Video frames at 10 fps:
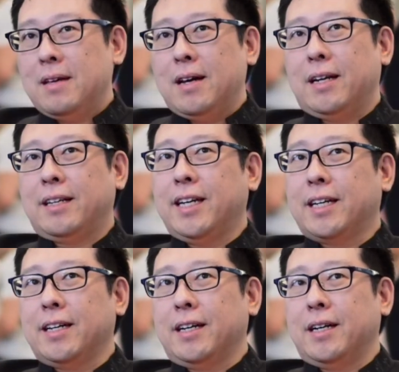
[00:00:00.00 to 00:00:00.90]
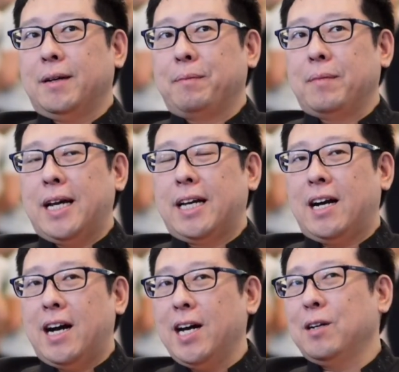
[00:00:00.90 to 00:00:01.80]
And I think at a
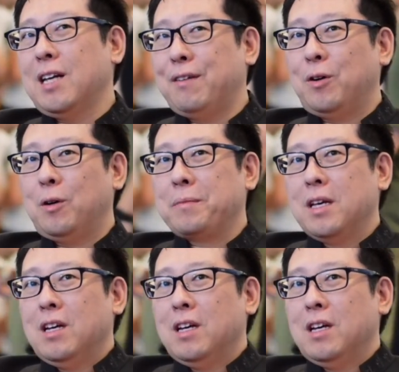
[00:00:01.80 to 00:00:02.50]
higher level,